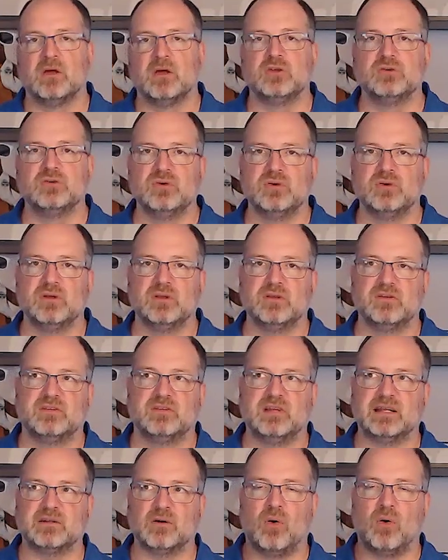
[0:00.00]
You
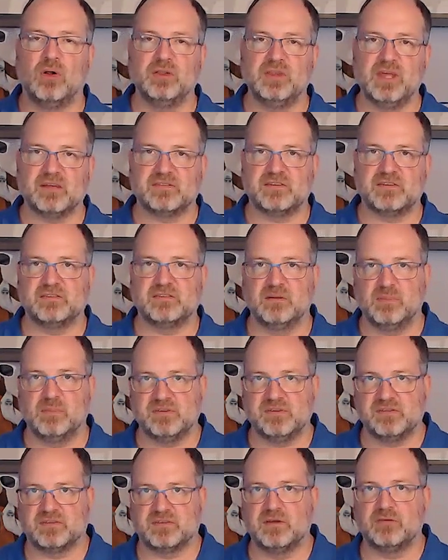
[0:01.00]
select all the existing
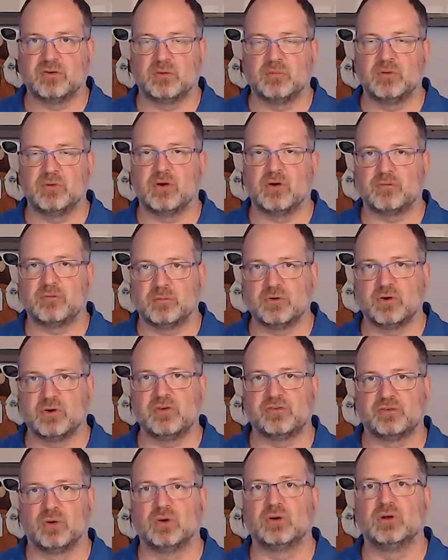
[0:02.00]
business keys from your
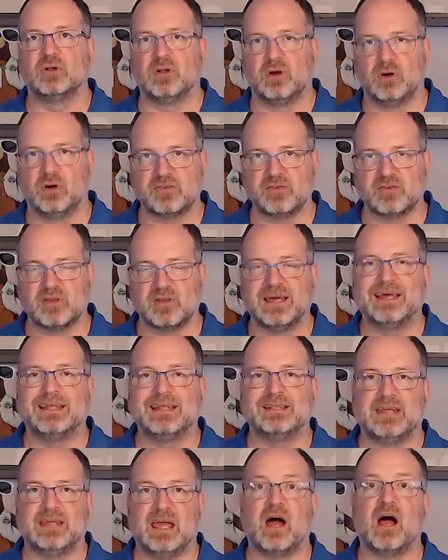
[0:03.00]
historical loads.
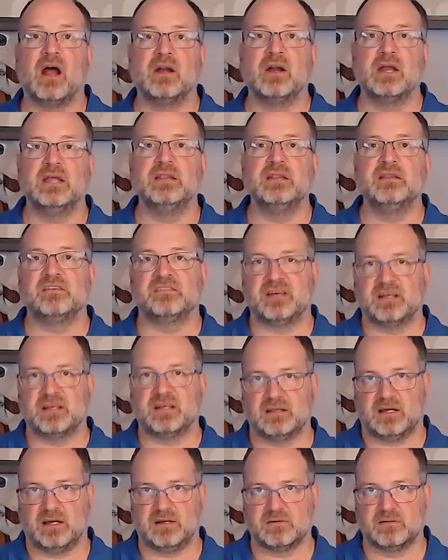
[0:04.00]
They are in the
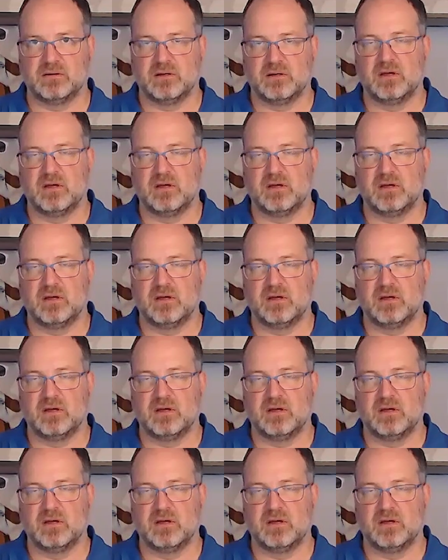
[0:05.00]
satellite.